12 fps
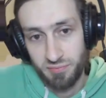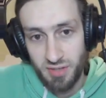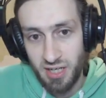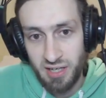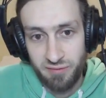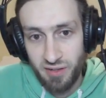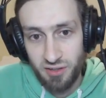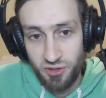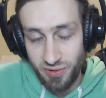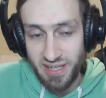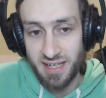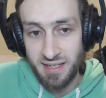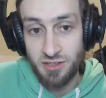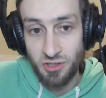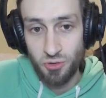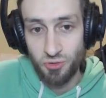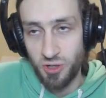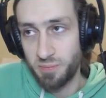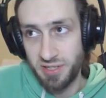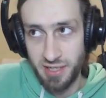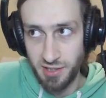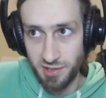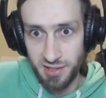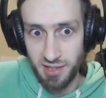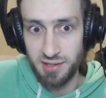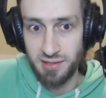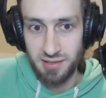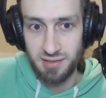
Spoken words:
if a green kenstone drops, then you're good.